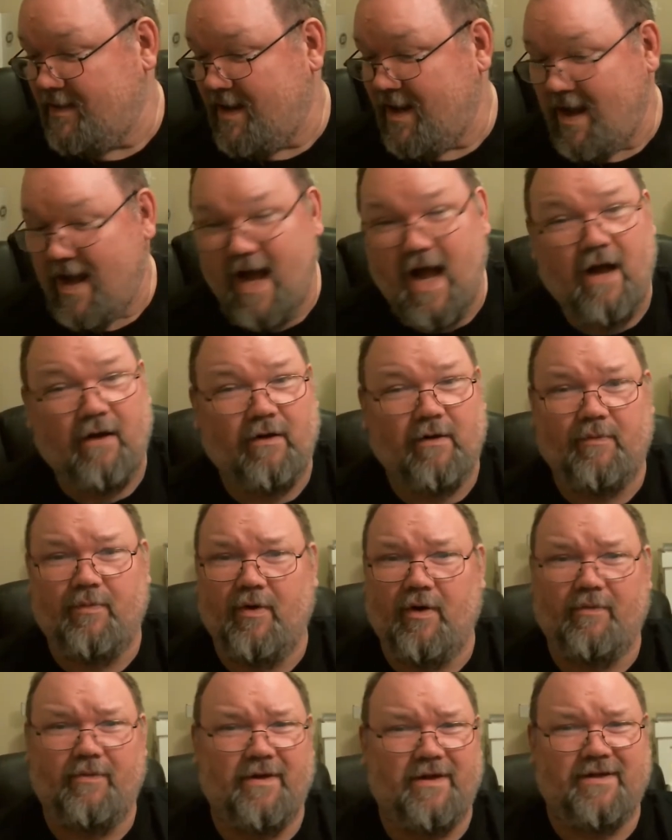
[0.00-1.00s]
High
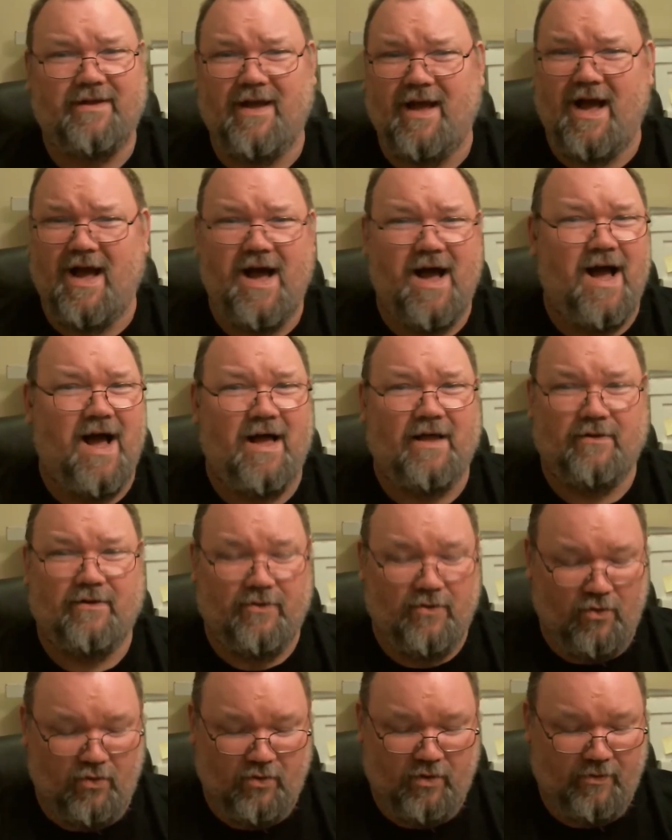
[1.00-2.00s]
Republic's a hot
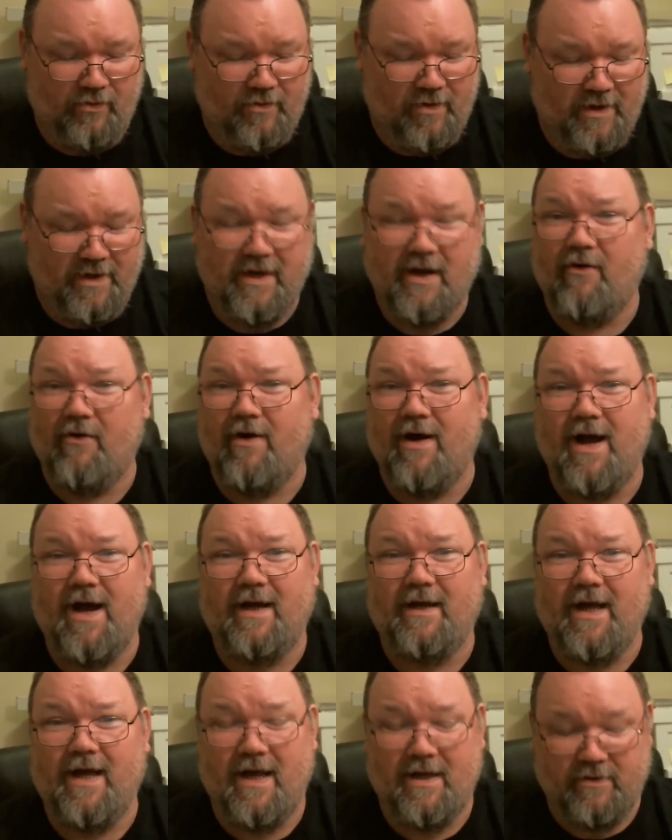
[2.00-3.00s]
story right now.
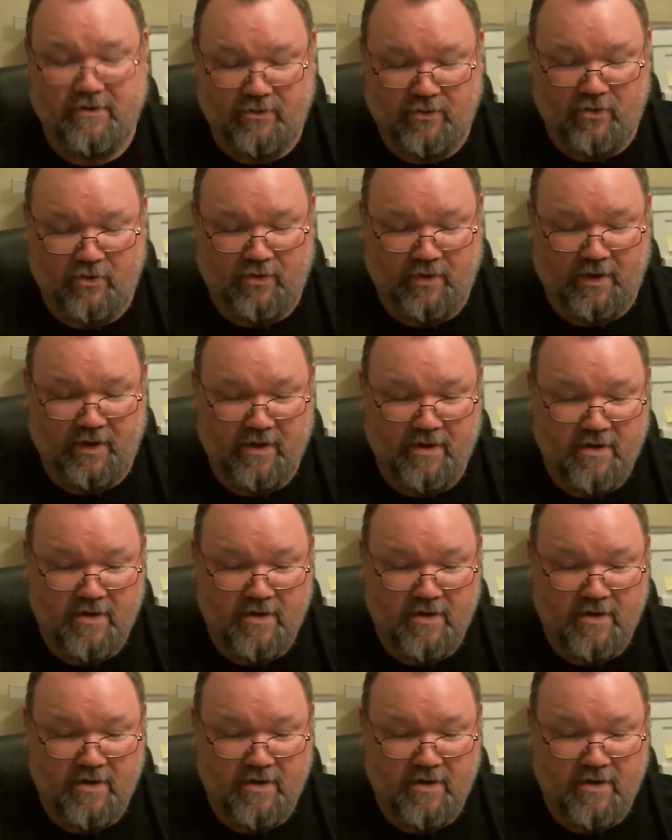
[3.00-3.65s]
Hot, hot story.